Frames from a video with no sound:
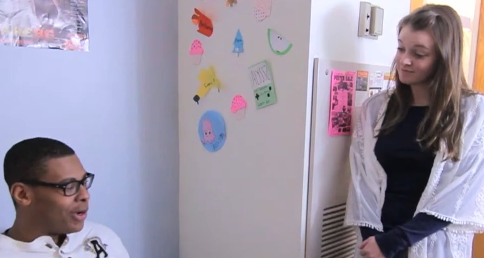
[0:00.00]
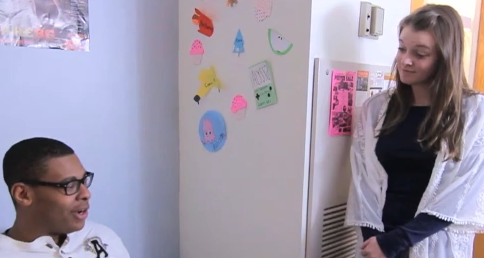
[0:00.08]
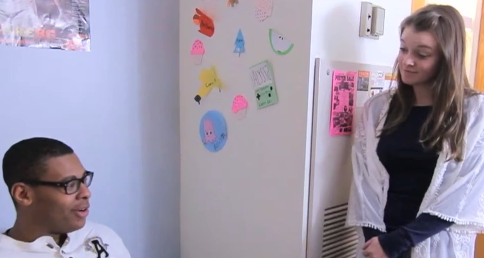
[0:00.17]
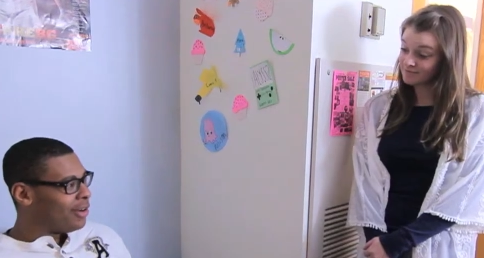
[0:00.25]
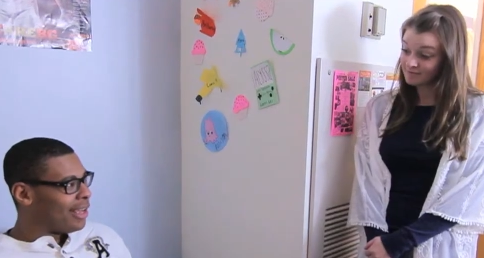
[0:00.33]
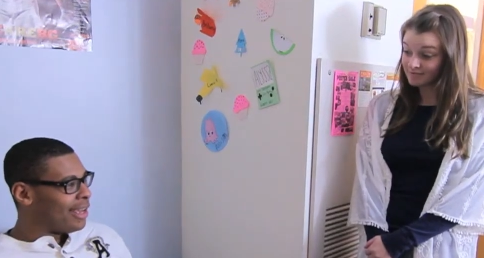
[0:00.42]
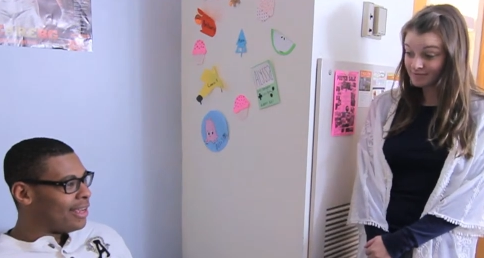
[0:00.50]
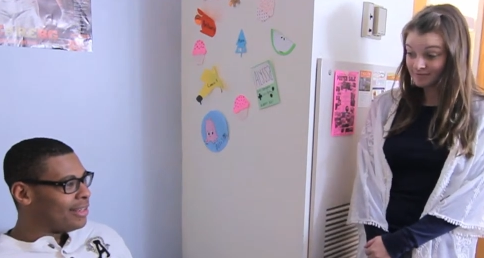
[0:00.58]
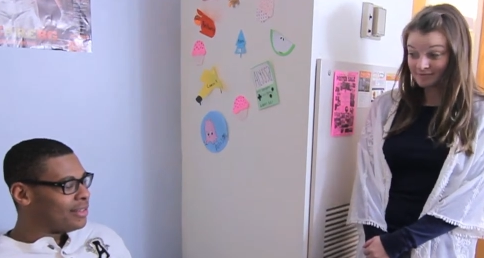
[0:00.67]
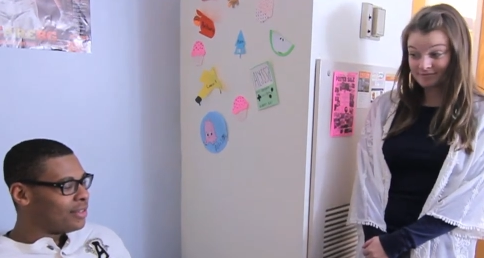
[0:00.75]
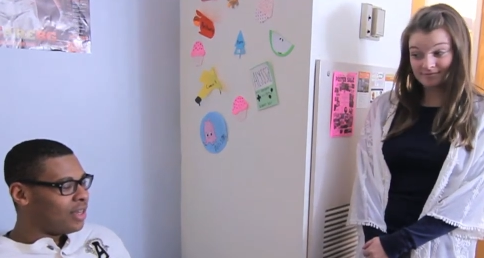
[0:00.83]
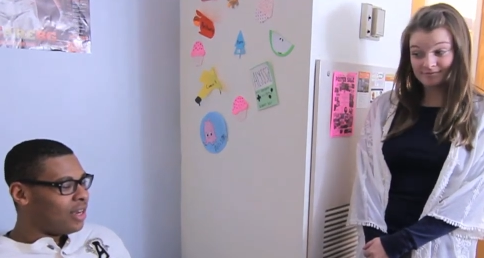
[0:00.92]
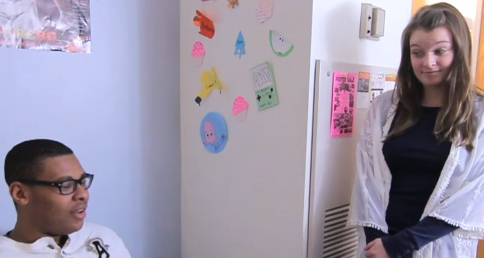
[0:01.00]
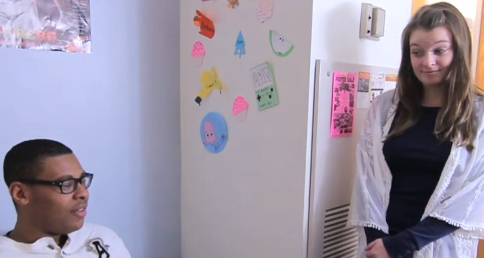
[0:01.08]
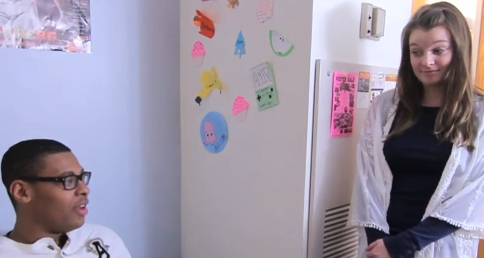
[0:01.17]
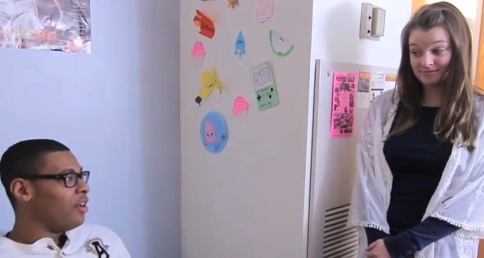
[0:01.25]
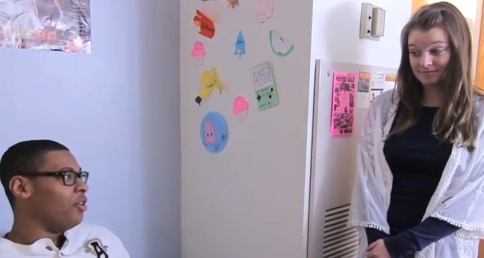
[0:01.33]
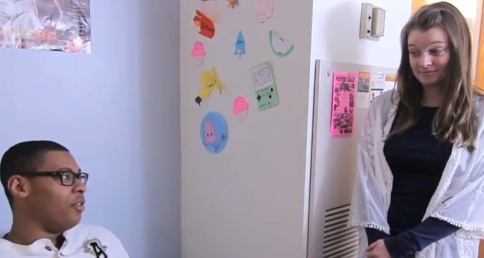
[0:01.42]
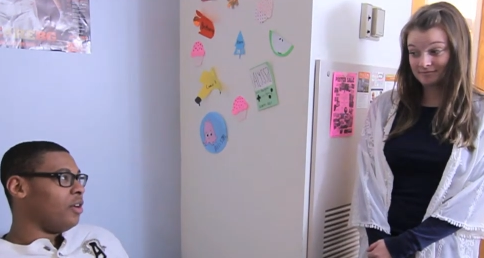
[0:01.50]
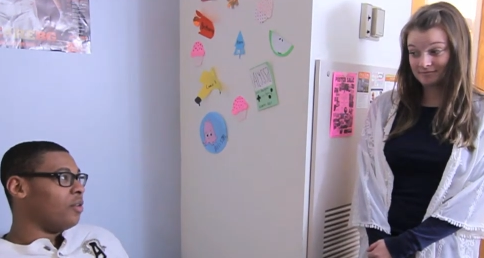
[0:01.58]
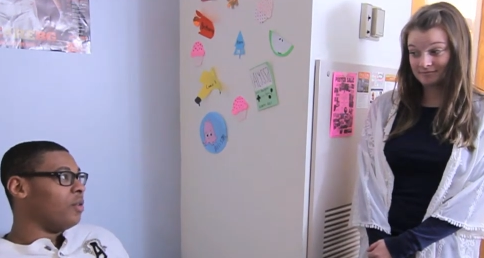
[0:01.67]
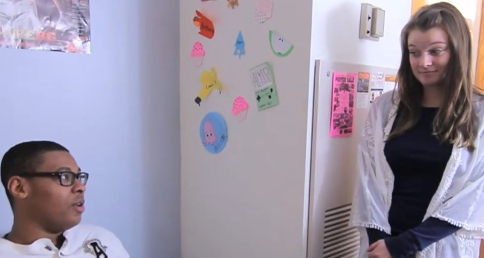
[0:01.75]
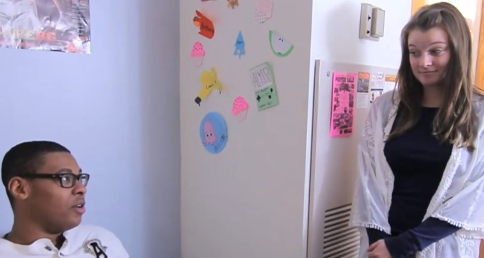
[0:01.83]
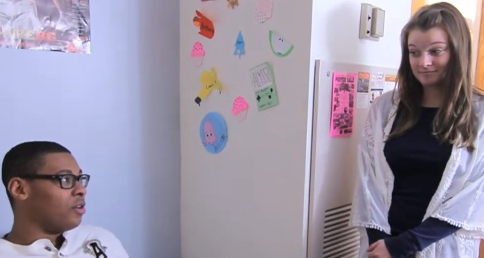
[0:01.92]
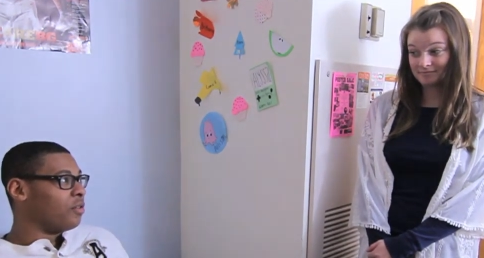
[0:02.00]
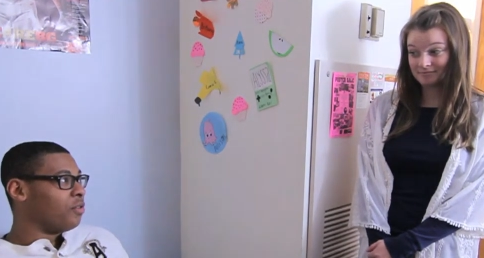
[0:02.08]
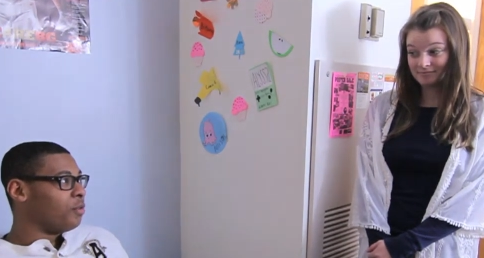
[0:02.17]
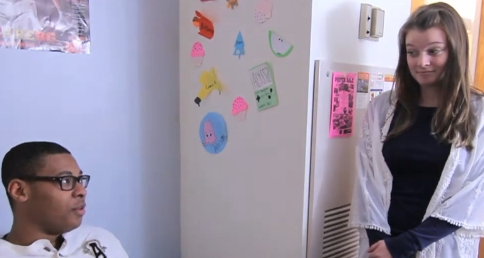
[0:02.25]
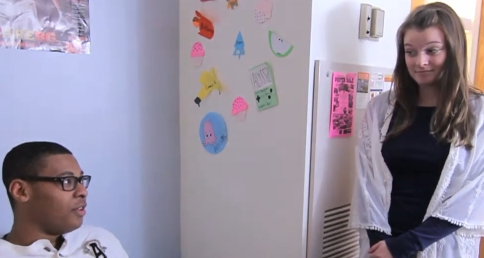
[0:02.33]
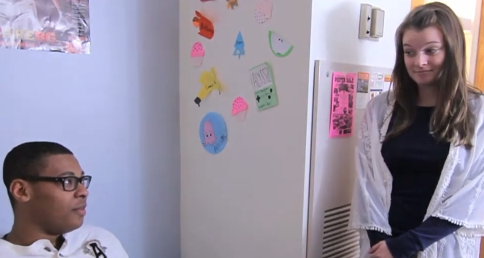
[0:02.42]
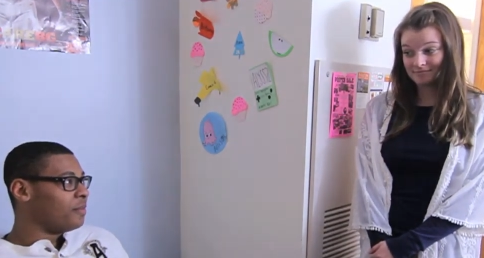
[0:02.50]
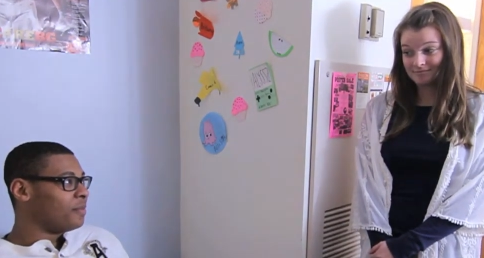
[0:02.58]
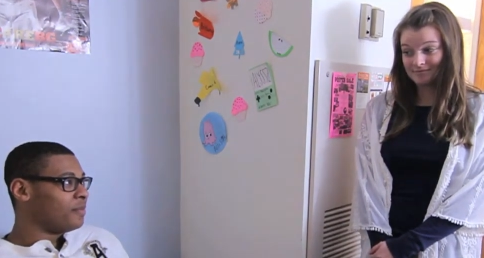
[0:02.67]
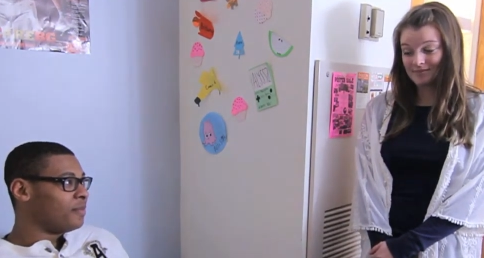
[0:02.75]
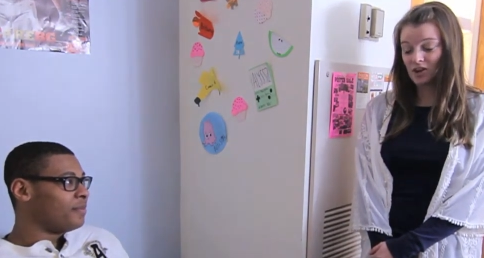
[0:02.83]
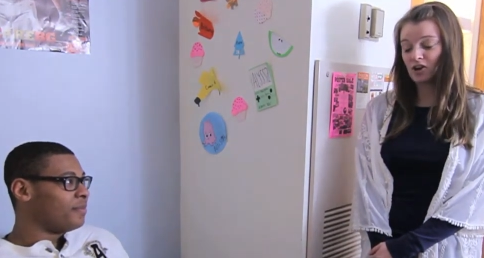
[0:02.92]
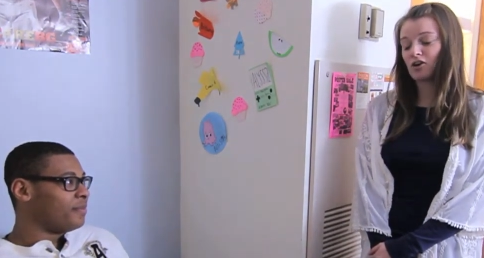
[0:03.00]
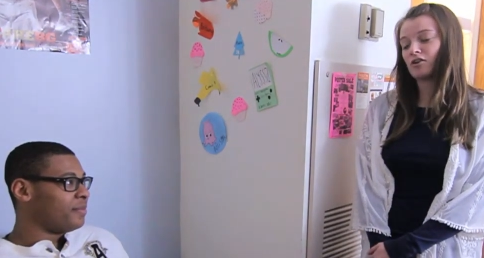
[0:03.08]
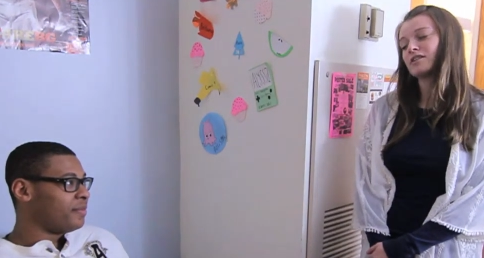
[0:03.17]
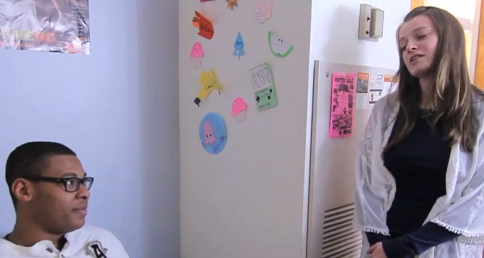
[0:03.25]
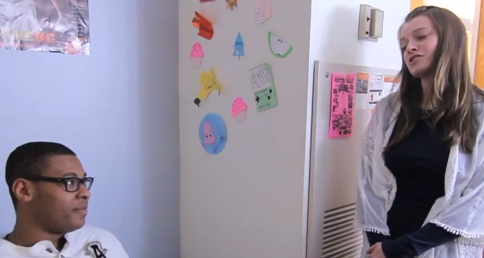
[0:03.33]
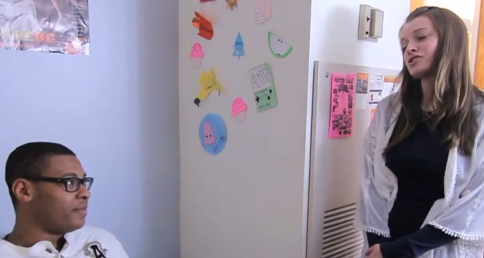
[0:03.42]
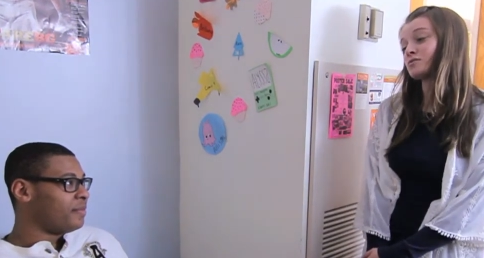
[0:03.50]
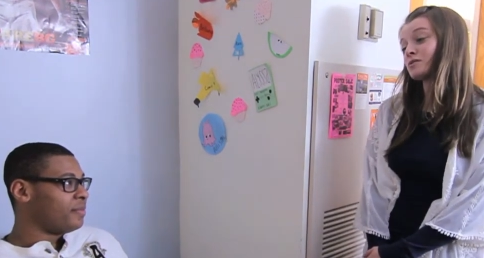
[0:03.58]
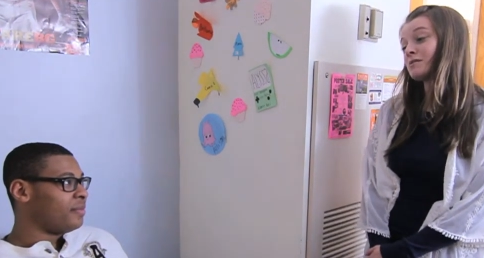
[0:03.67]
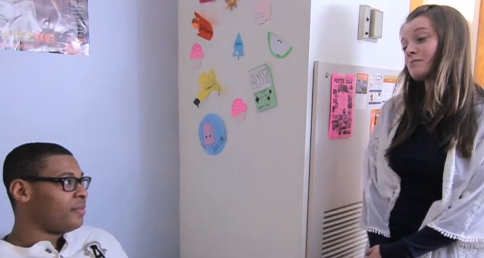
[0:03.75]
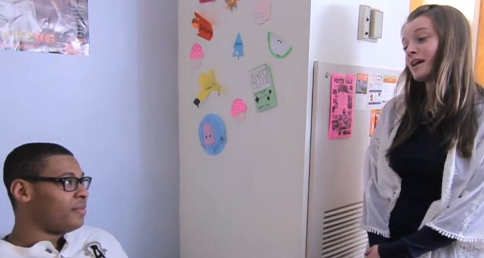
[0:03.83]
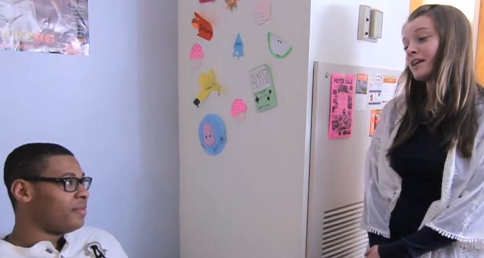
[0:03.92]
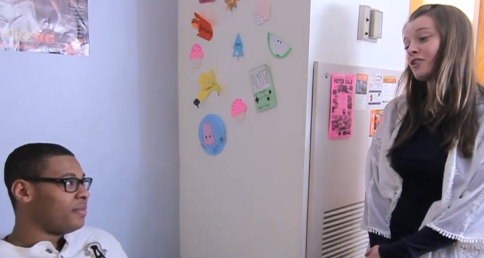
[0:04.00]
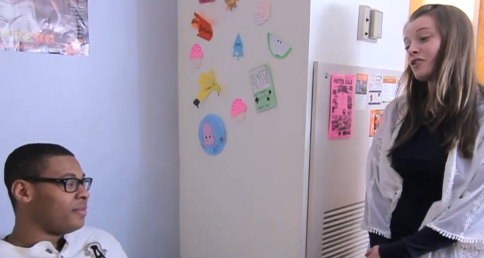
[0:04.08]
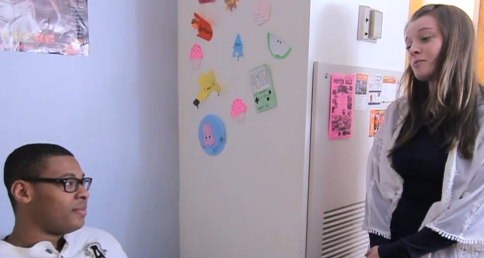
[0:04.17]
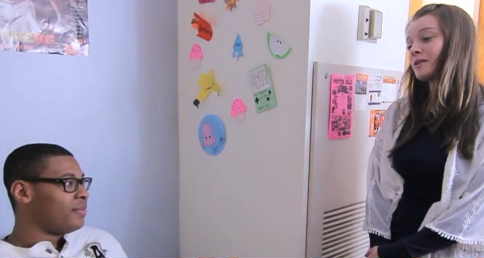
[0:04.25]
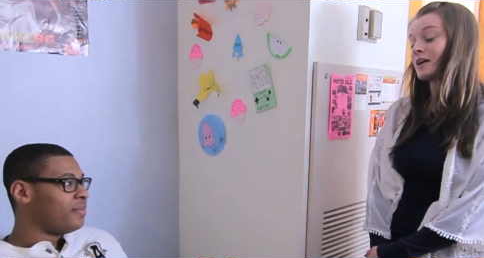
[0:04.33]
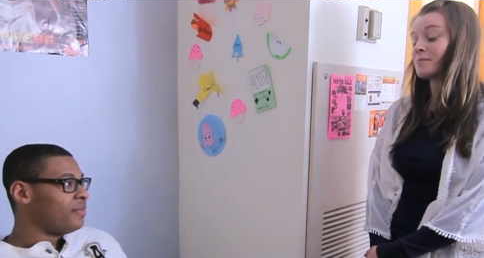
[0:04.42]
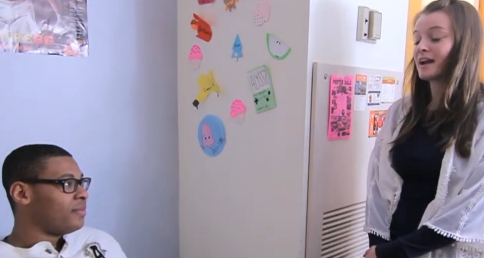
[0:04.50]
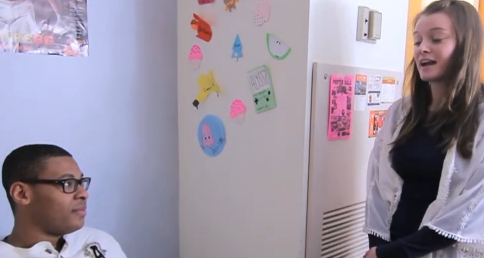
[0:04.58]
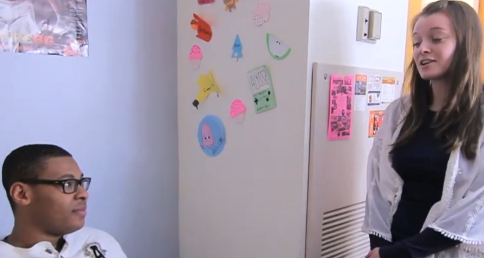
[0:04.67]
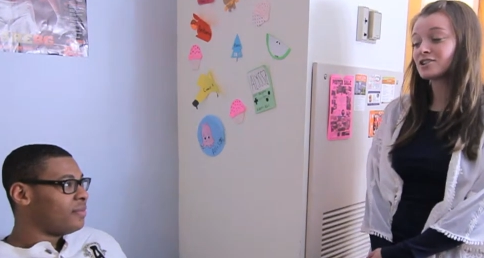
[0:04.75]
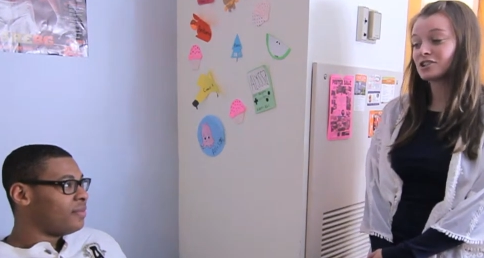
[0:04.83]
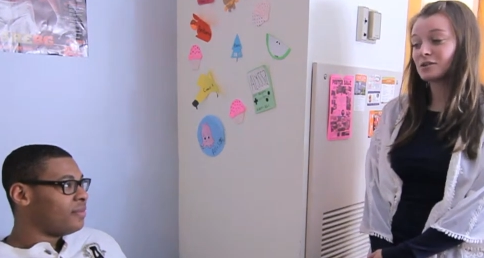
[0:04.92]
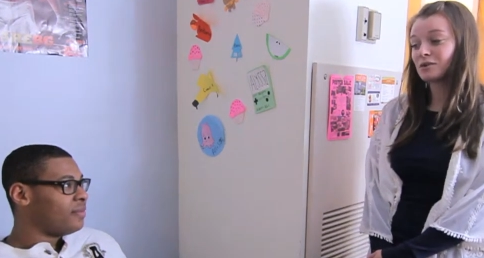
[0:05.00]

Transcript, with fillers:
Speaker 1: weird dates, that you're the only girl for me.
Speaker 2: Oh, that's sweet, Michael, but I'm actually